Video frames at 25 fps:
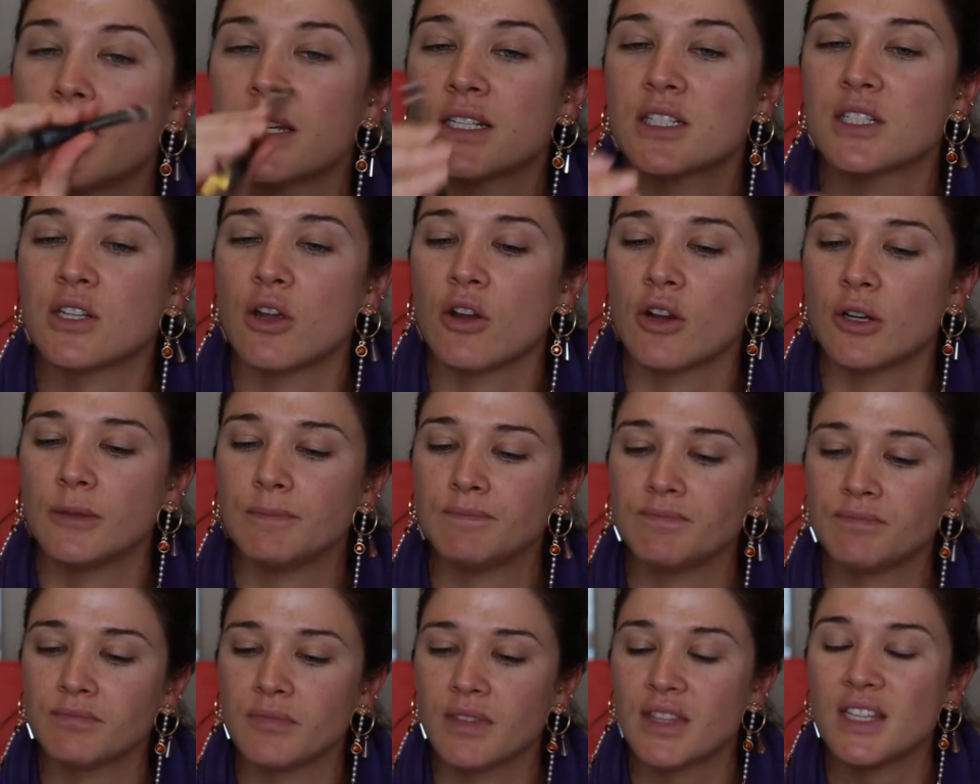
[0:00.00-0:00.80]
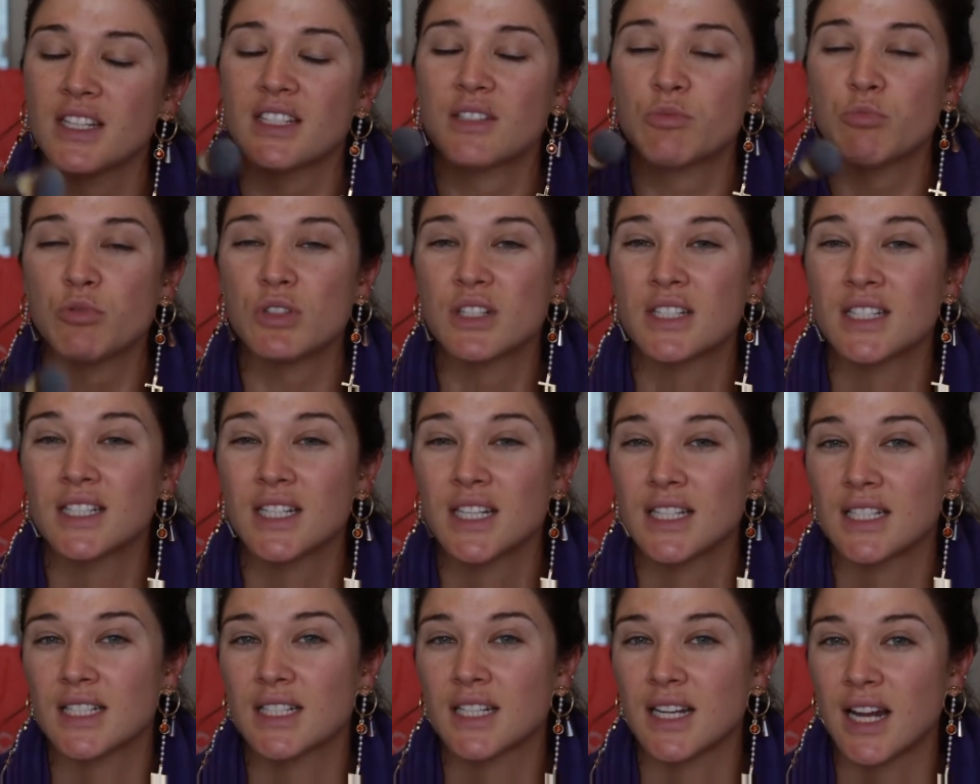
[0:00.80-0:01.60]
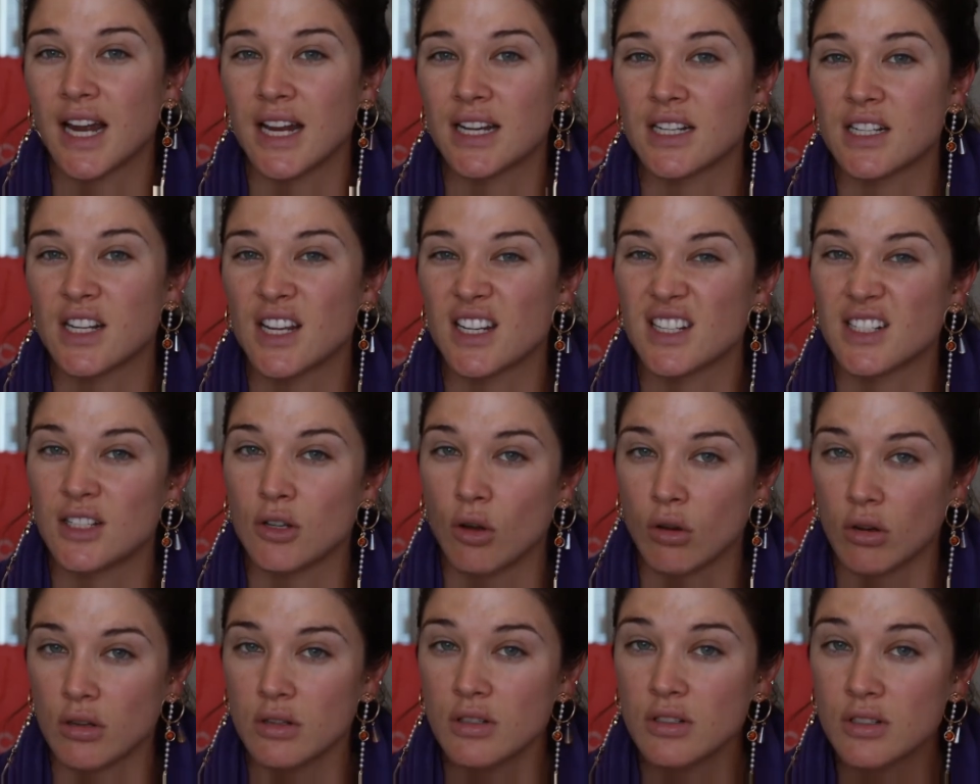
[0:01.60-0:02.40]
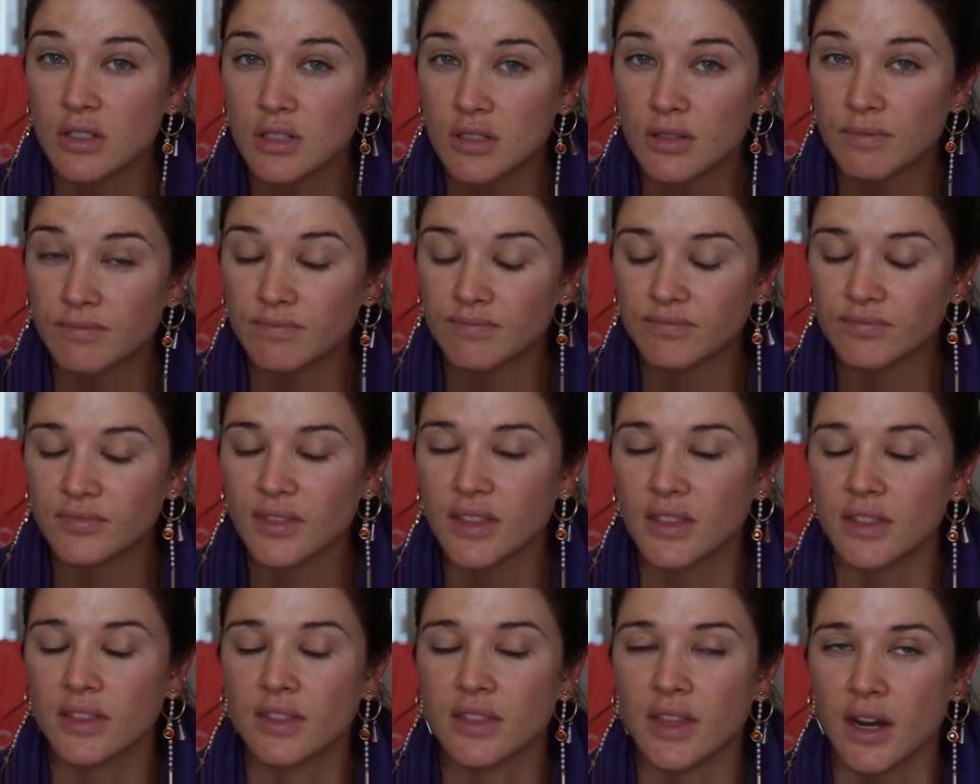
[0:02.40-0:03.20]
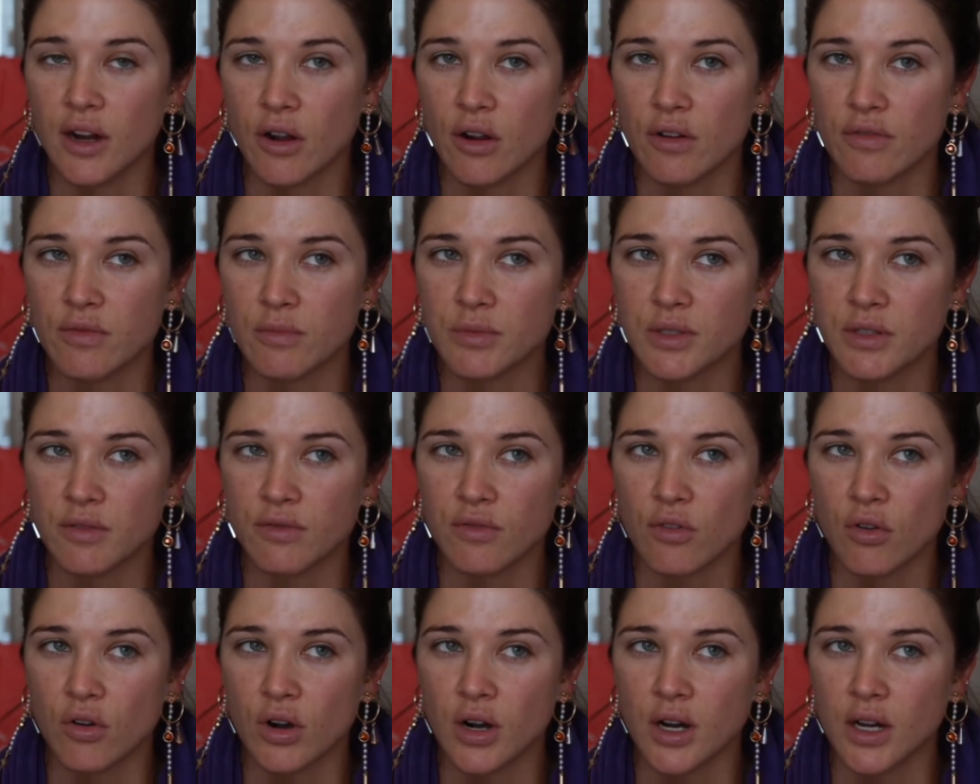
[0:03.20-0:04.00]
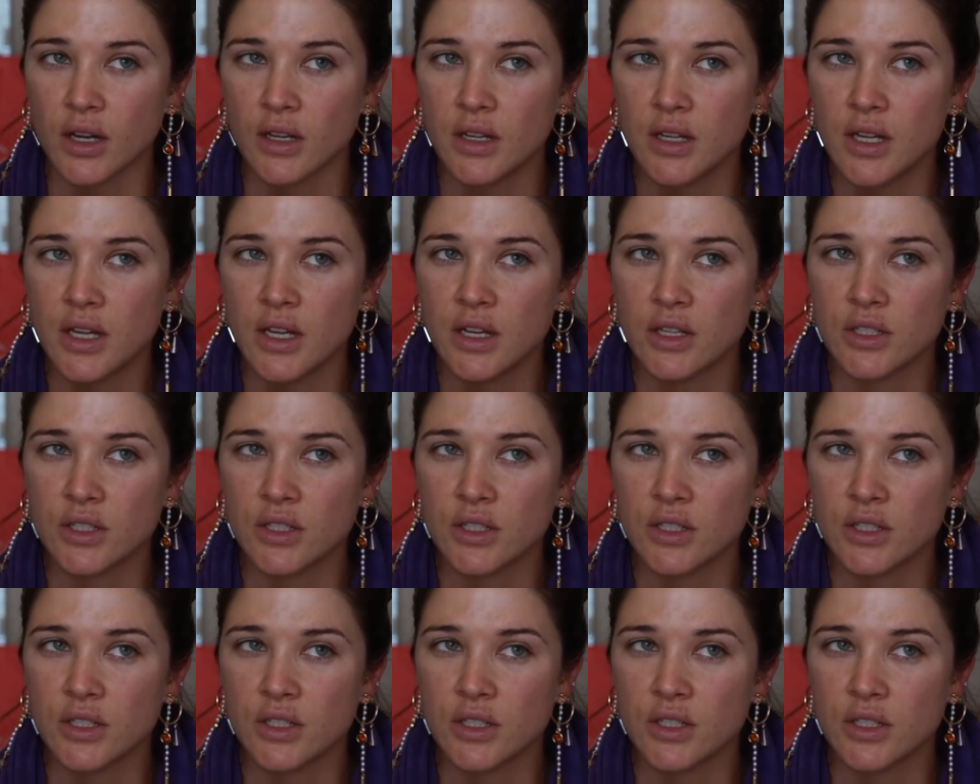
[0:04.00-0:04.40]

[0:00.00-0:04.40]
So this was $68 that I got from Sephora.